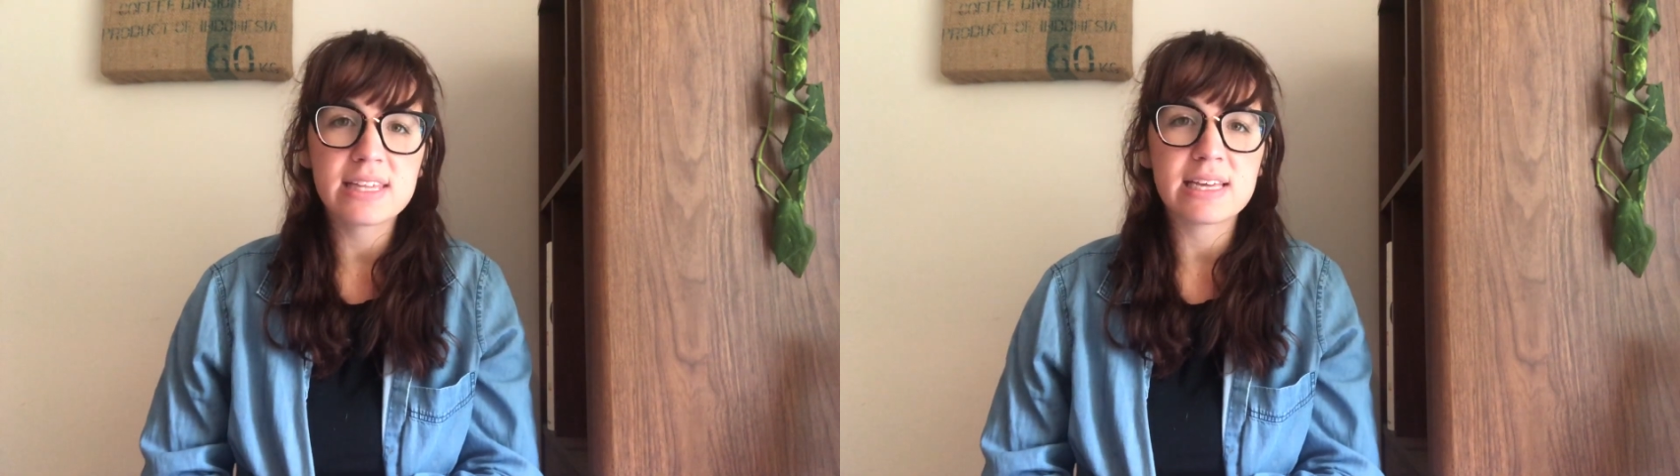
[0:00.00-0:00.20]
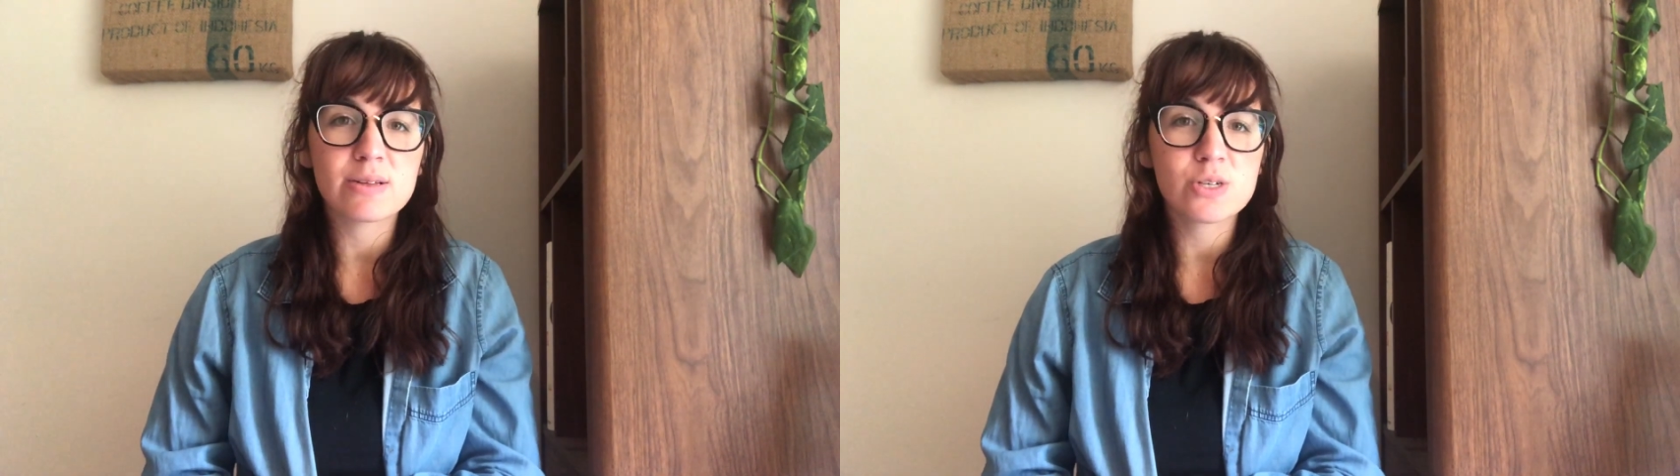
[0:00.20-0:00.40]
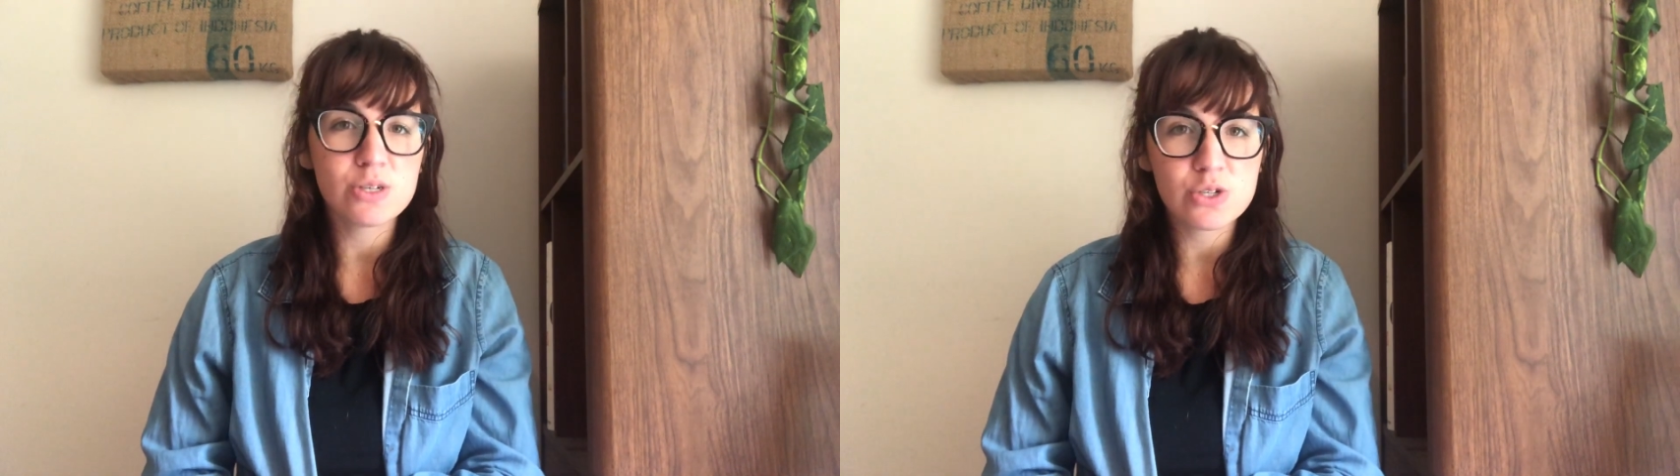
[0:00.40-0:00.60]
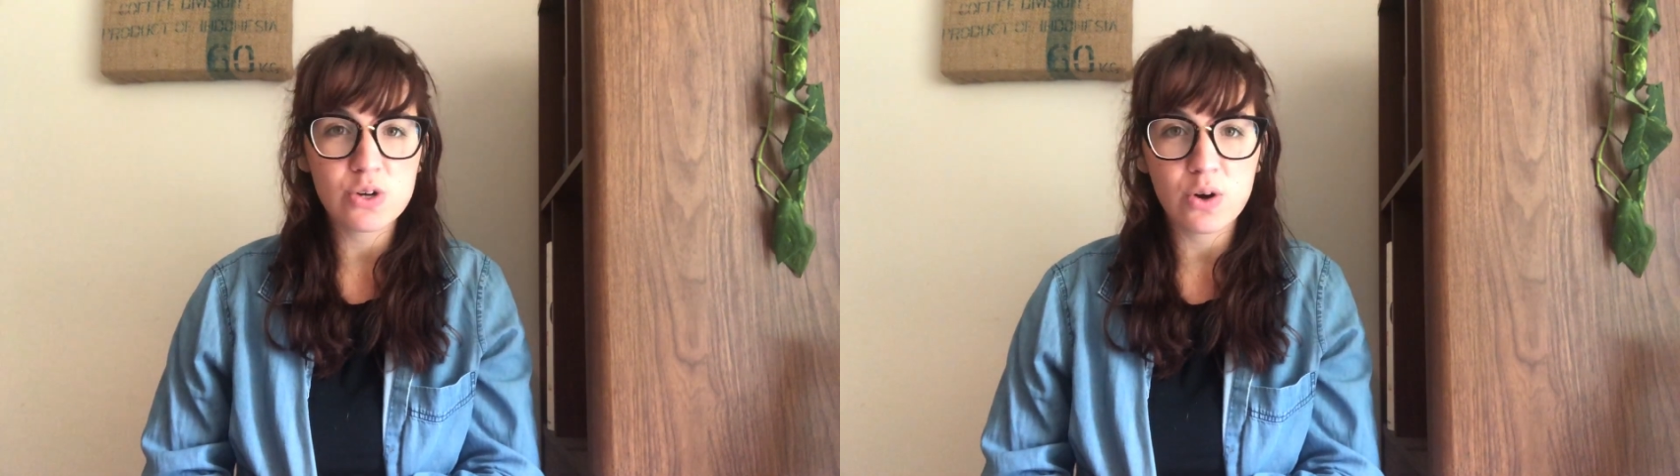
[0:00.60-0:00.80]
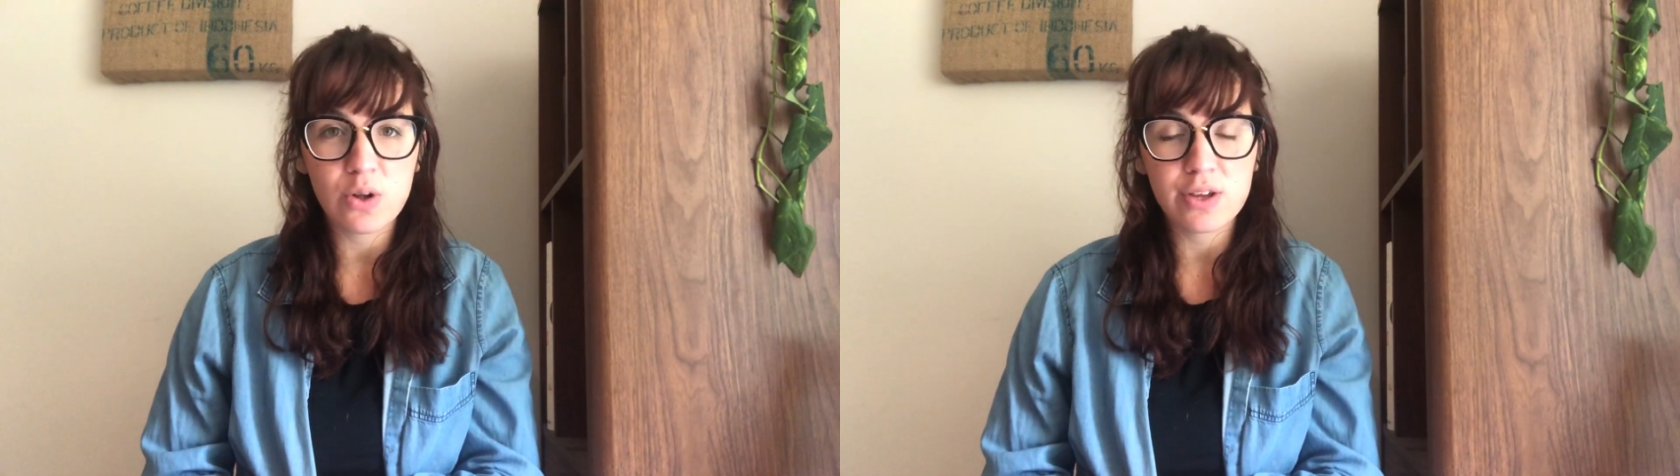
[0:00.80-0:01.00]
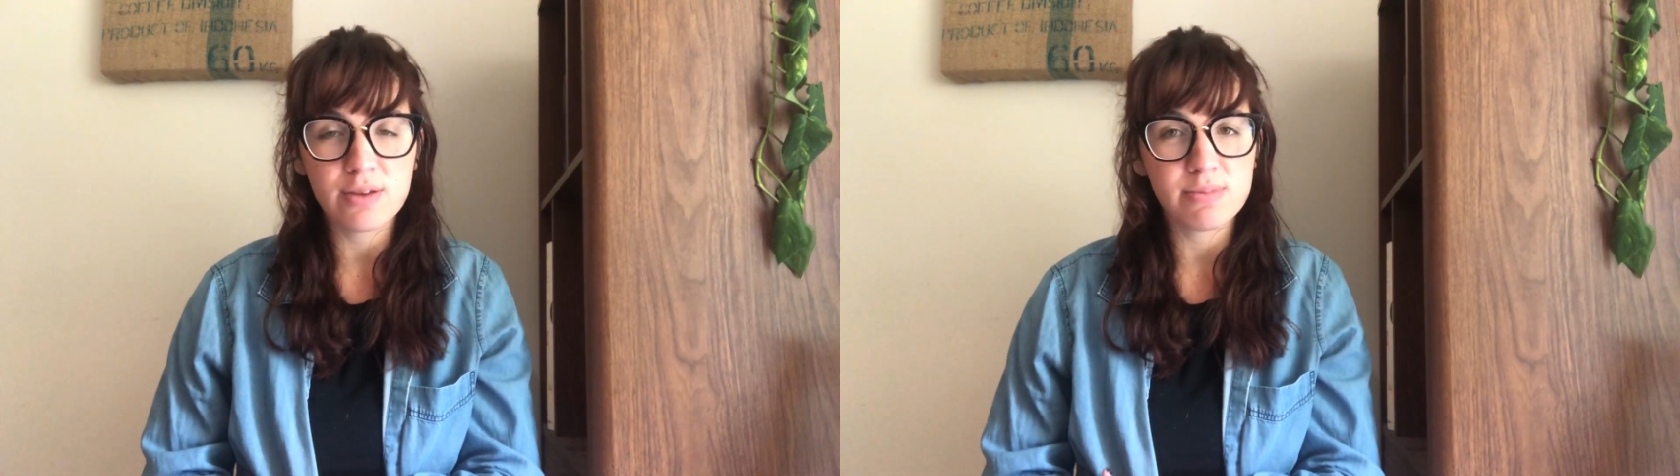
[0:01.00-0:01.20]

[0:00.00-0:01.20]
the liturgical and